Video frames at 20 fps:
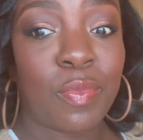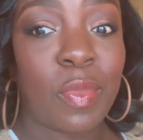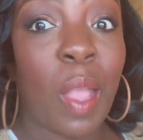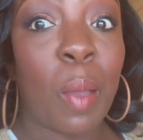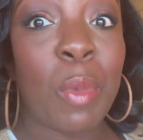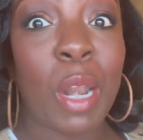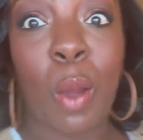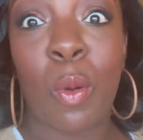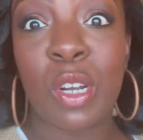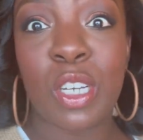
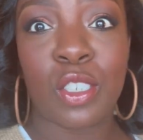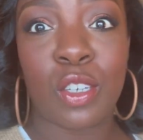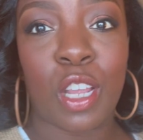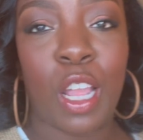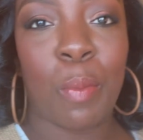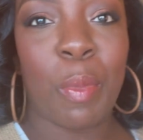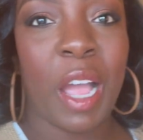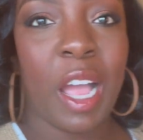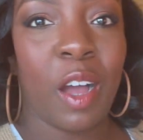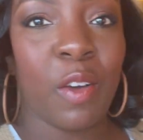But I want to show
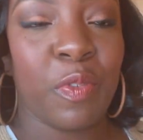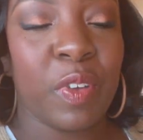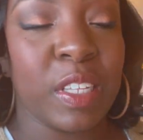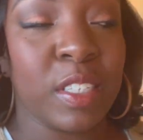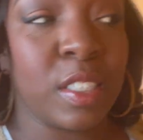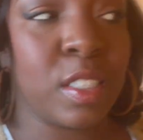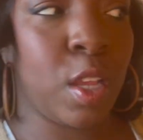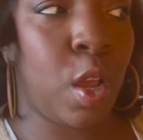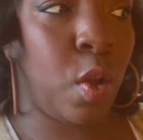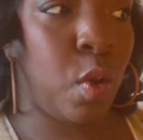y'all my outfit,
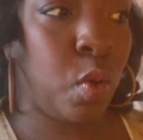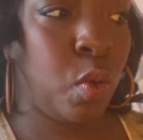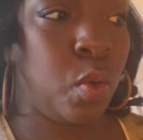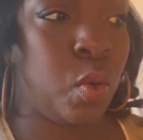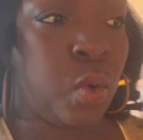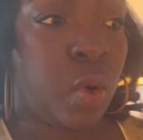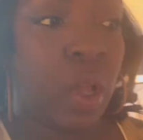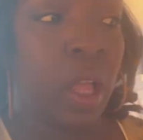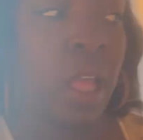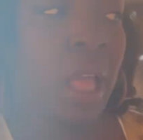so
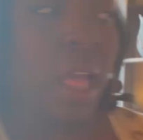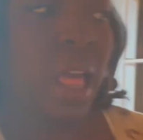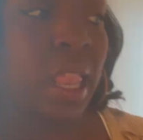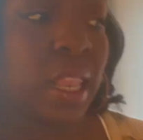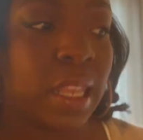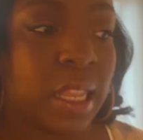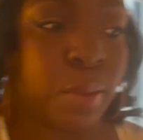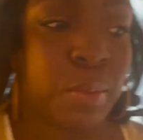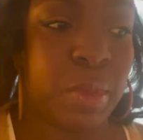let